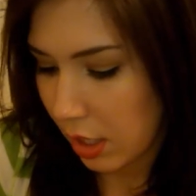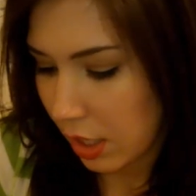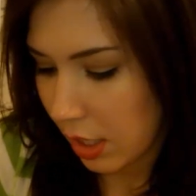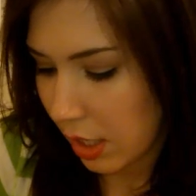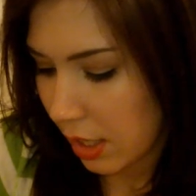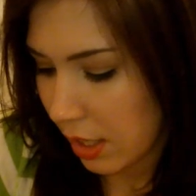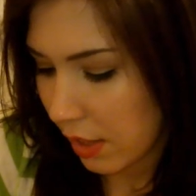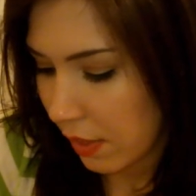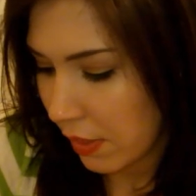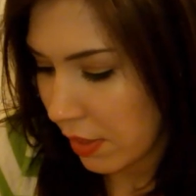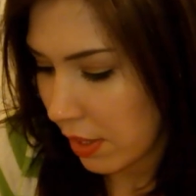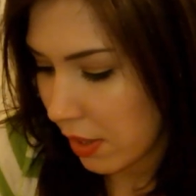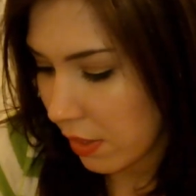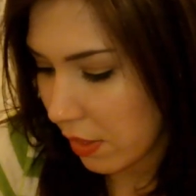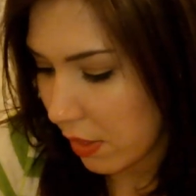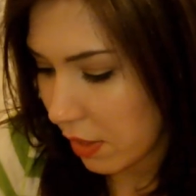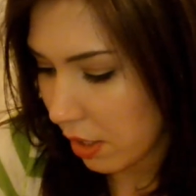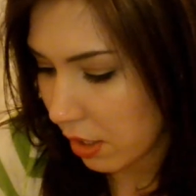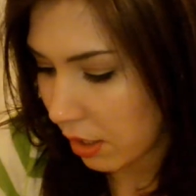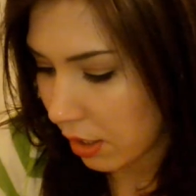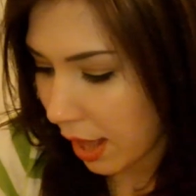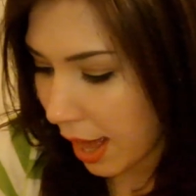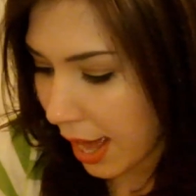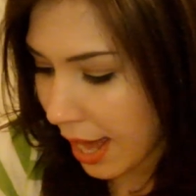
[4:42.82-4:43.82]
And then
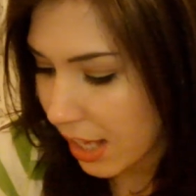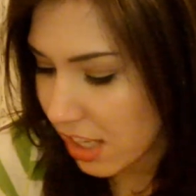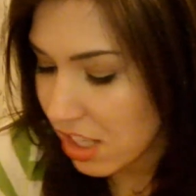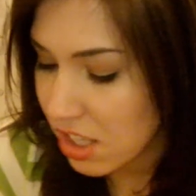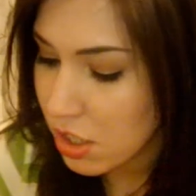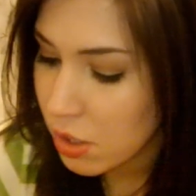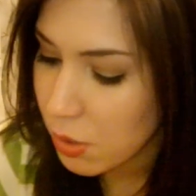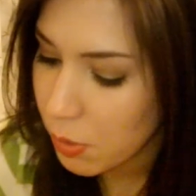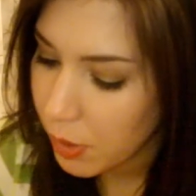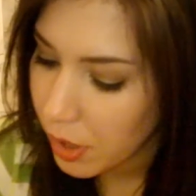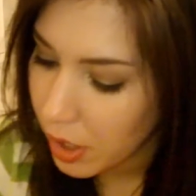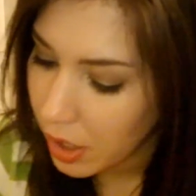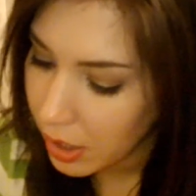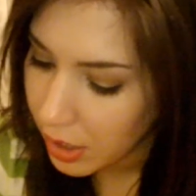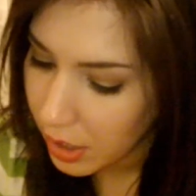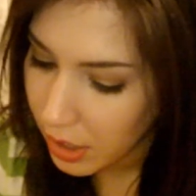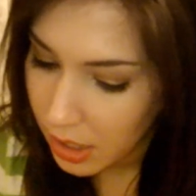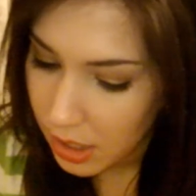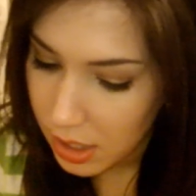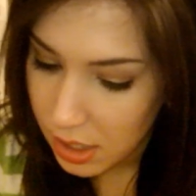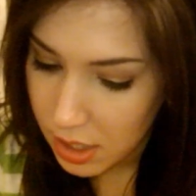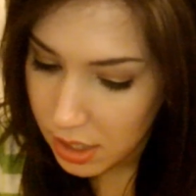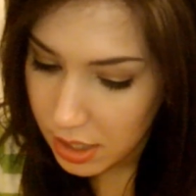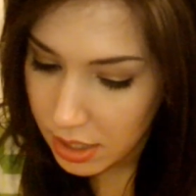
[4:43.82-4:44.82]
the last one
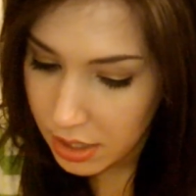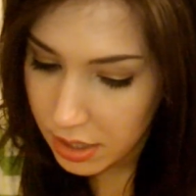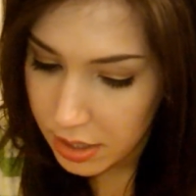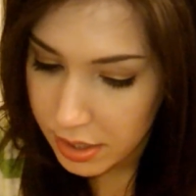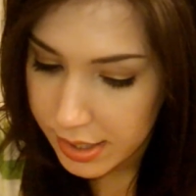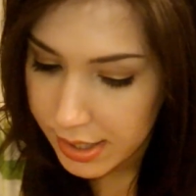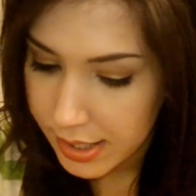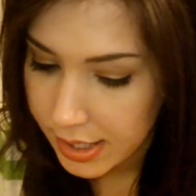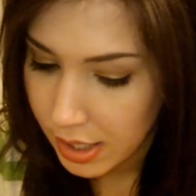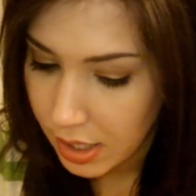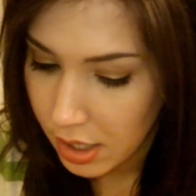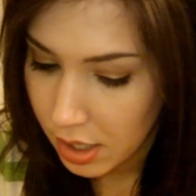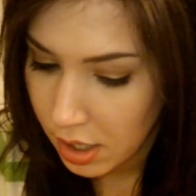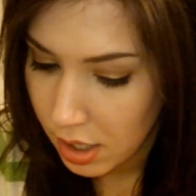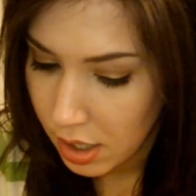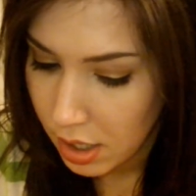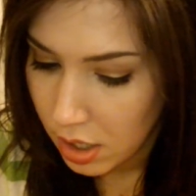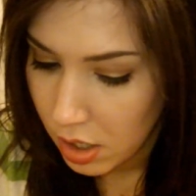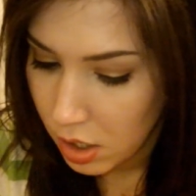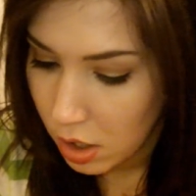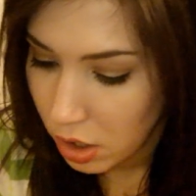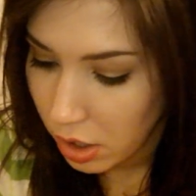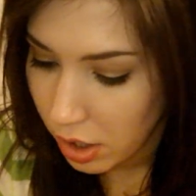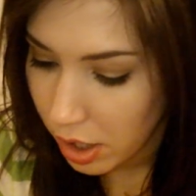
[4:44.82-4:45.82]
is
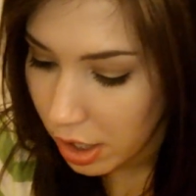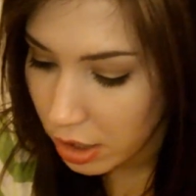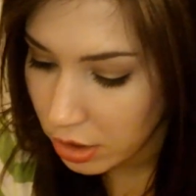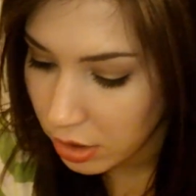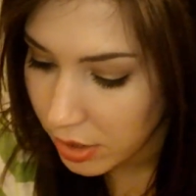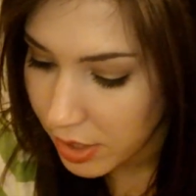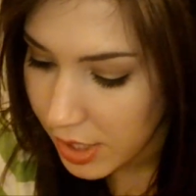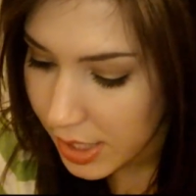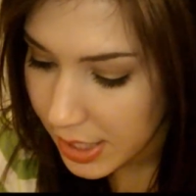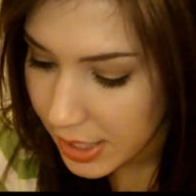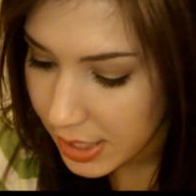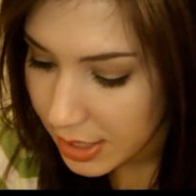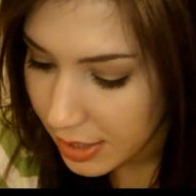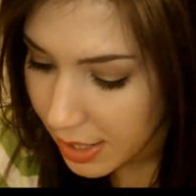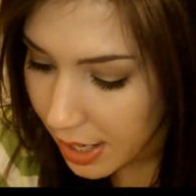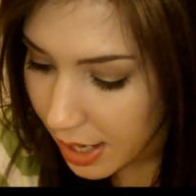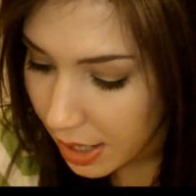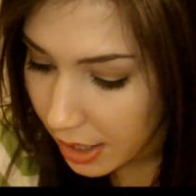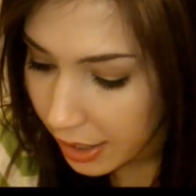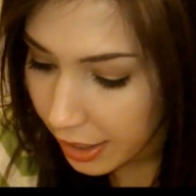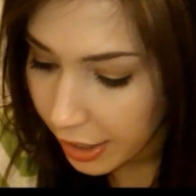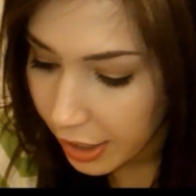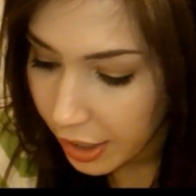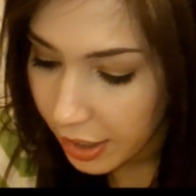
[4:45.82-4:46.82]
called
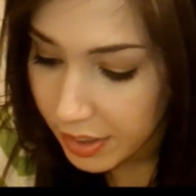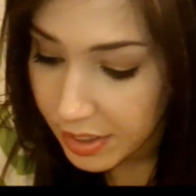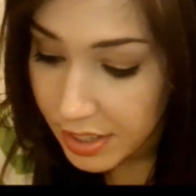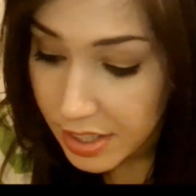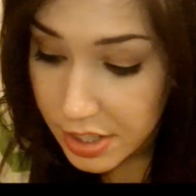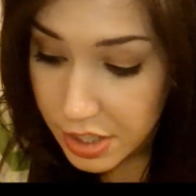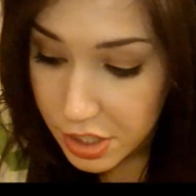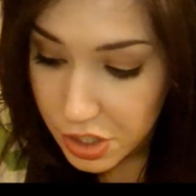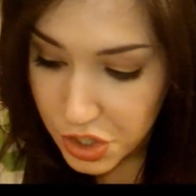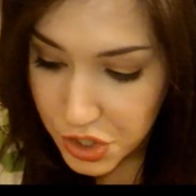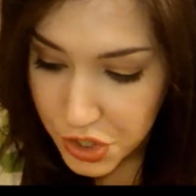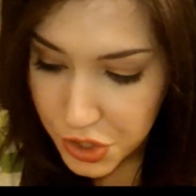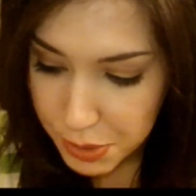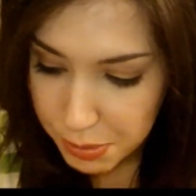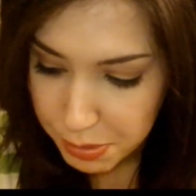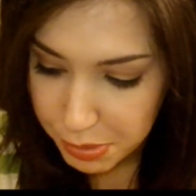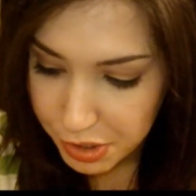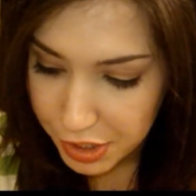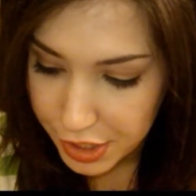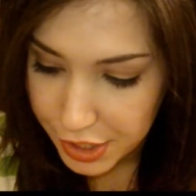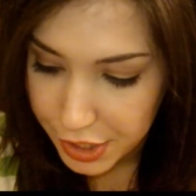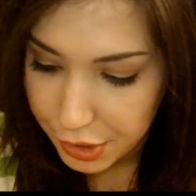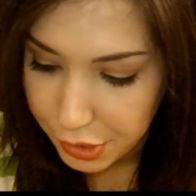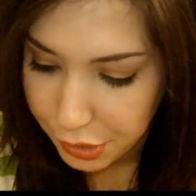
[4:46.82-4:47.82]
Stellar, and it's a
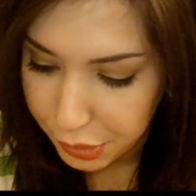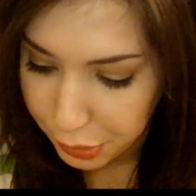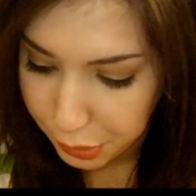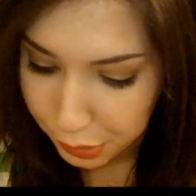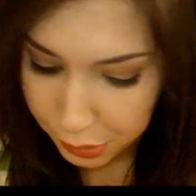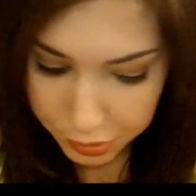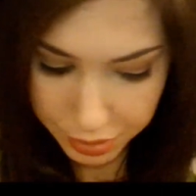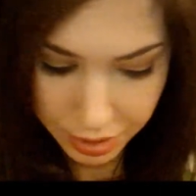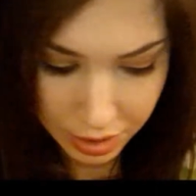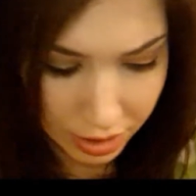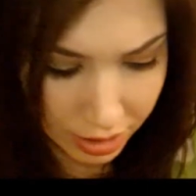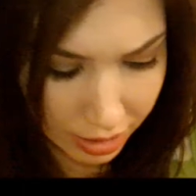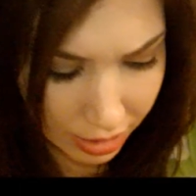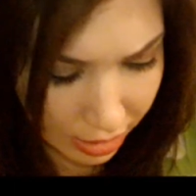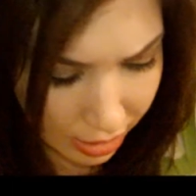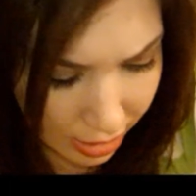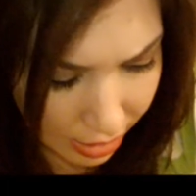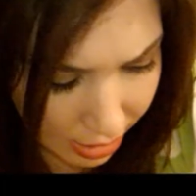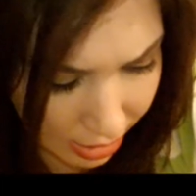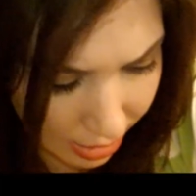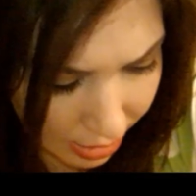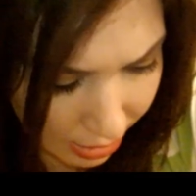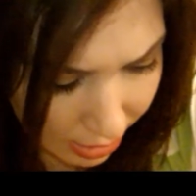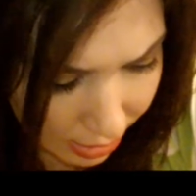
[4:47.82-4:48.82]
shimmering nude.
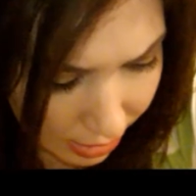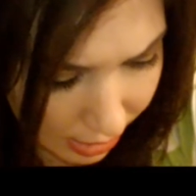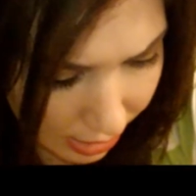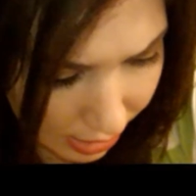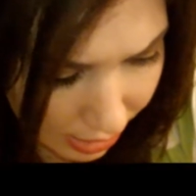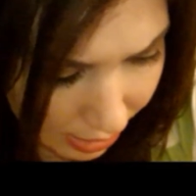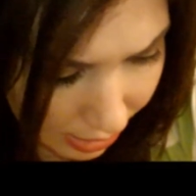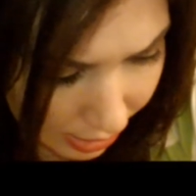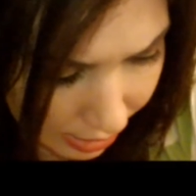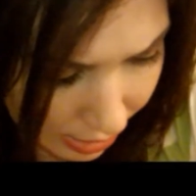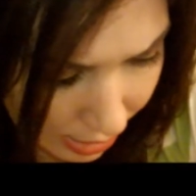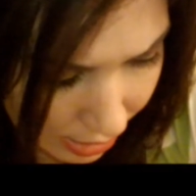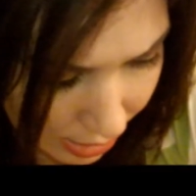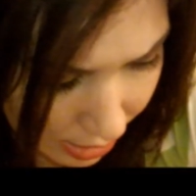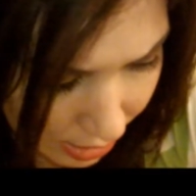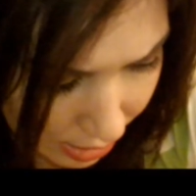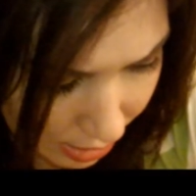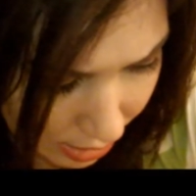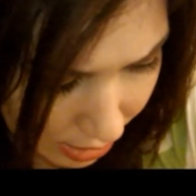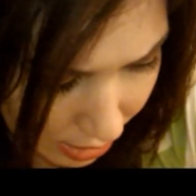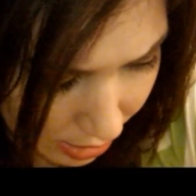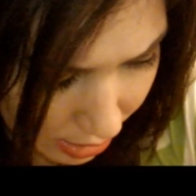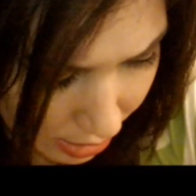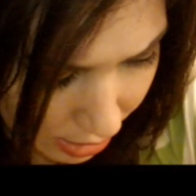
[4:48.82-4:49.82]

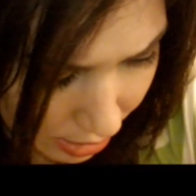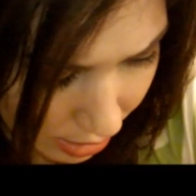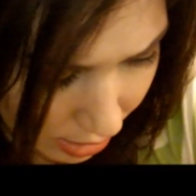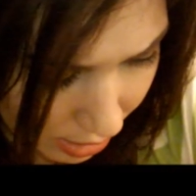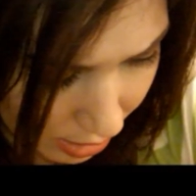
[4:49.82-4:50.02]
And